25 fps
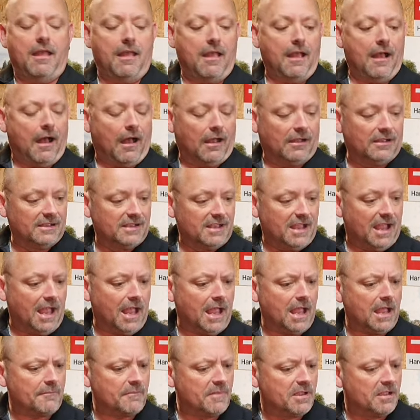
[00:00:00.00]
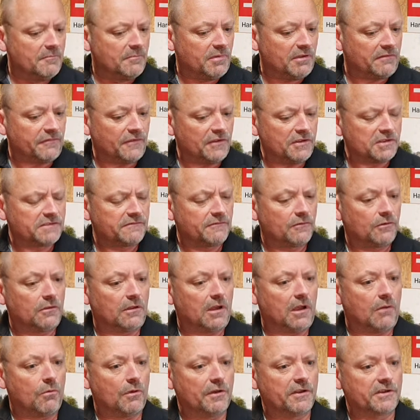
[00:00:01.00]
Yeah. Um, but first of
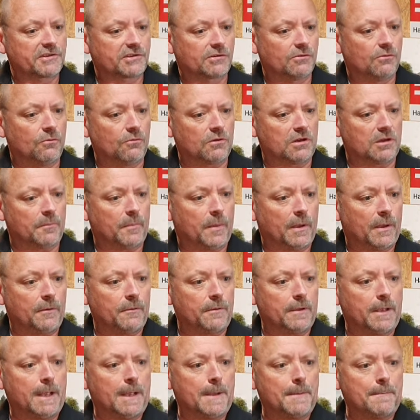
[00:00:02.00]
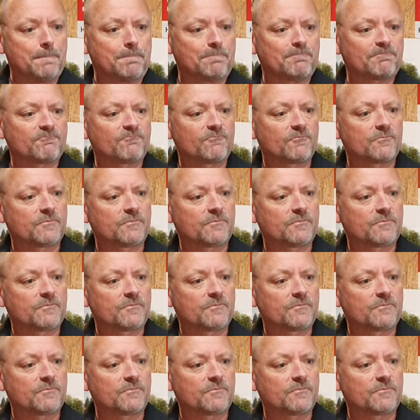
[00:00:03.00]
all, I want to talk about um,